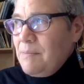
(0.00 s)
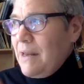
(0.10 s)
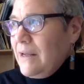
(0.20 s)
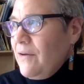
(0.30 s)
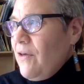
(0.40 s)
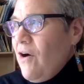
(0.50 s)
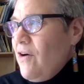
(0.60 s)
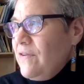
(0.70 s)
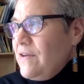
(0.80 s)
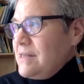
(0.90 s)
depending on the
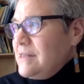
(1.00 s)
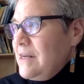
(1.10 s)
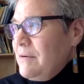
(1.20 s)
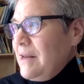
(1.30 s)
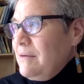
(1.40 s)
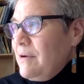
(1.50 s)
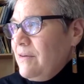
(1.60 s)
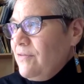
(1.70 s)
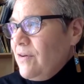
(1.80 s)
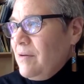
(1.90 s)
office you know
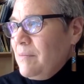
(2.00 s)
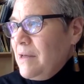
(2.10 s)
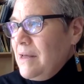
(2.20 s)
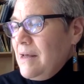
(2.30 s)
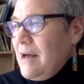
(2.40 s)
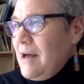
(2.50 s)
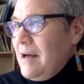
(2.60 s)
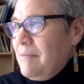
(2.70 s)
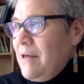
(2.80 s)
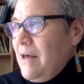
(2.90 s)
anywhere from
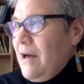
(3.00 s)
um,